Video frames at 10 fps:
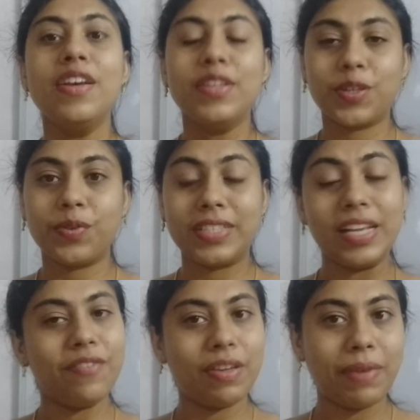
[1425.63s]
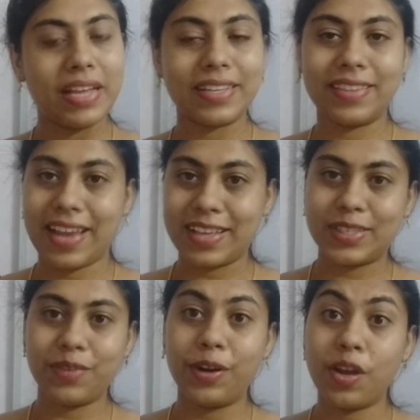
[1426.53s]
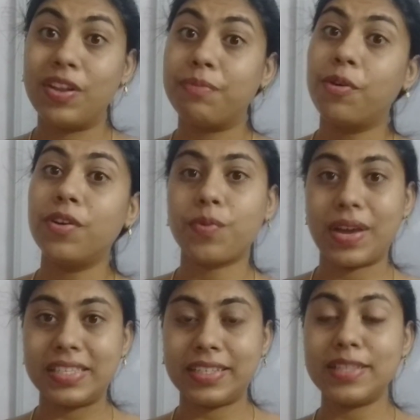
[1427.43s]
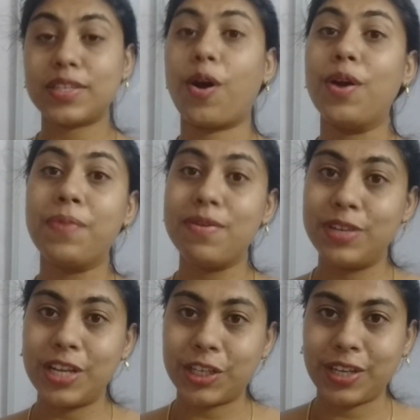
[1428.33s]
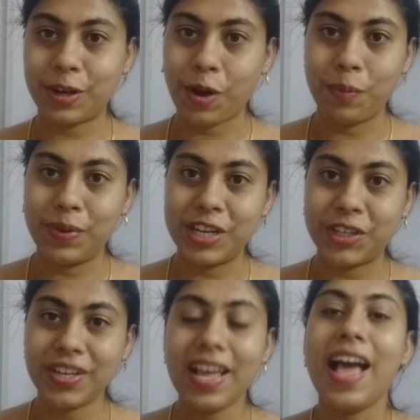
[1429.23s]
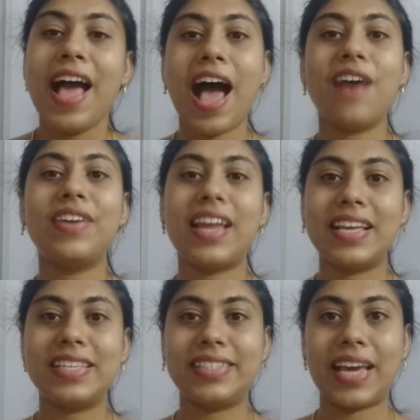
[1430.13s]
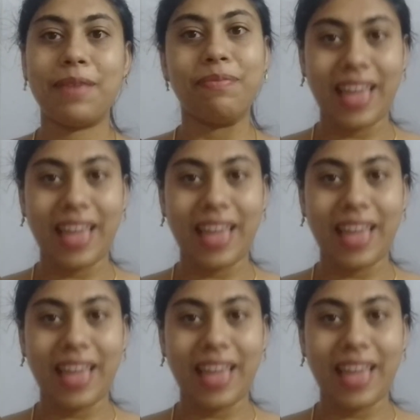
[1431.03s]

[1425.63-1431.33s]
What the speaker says: So till we meet in the next video with more questions on permutation and combination, have a nice time.